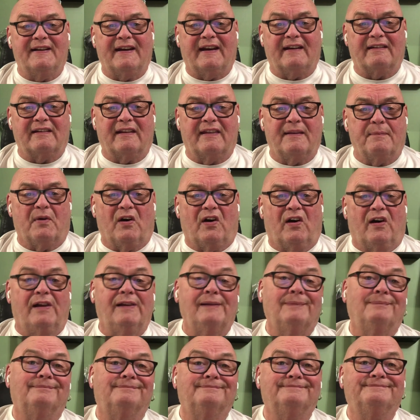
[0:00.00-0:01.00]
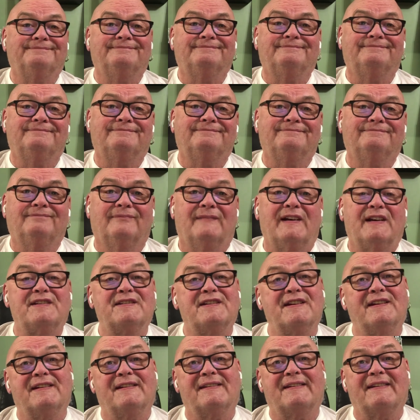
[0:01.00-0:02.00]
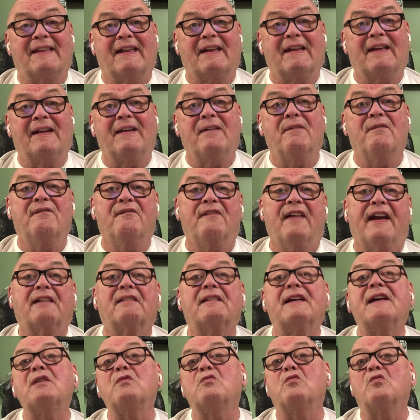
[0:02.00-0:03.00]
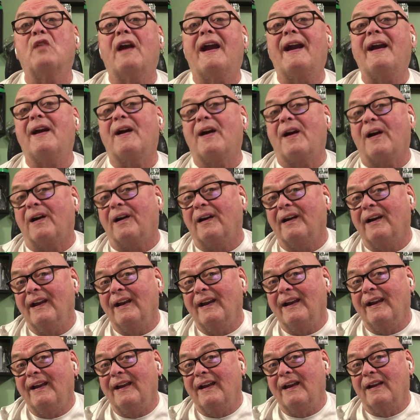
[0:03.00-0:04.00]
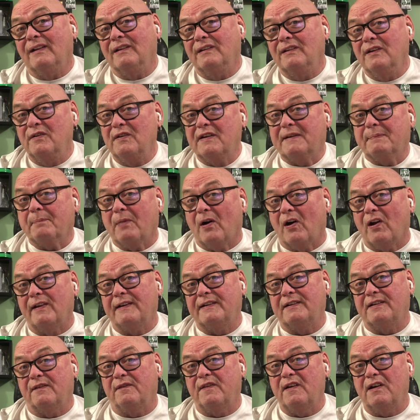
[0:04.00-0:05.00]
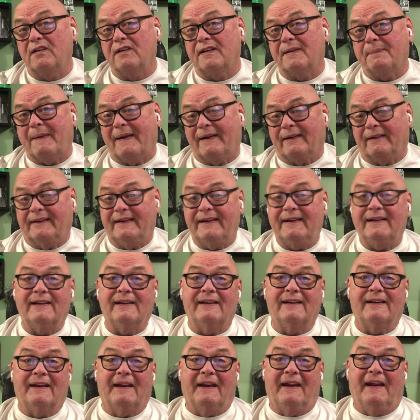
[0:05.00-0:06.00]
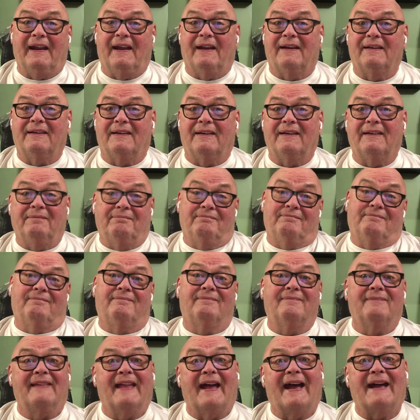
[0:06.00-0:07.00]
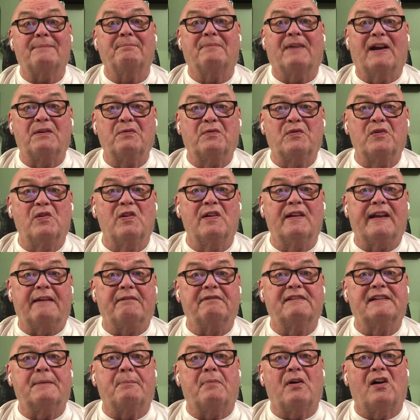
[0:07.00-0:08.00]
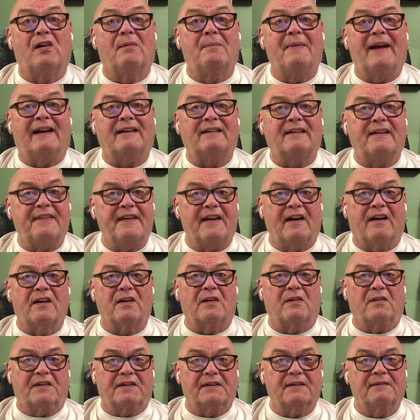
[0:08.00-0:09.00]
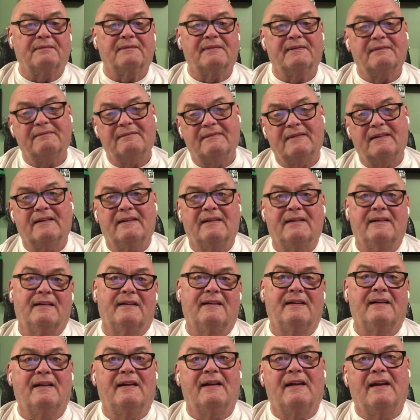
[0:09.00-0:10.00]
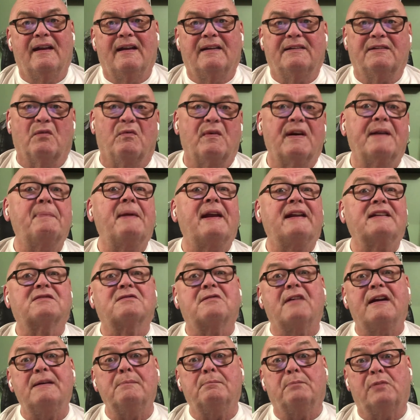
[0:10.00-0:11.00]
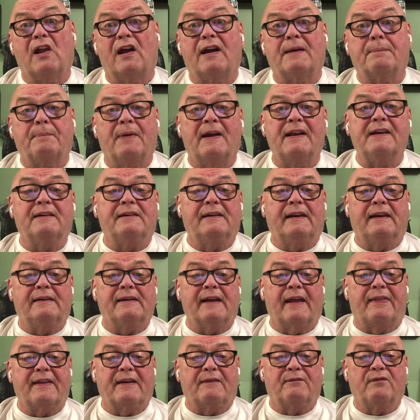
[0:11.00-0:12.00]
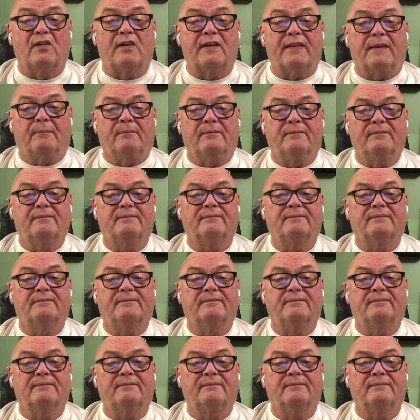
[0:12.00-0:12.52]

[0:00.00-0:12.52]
to get to the ball, which is a very rare loose ball interference penalty, and that by rule gives the ball back to the Argos. So Winnipeg's great block punt did nothing for them.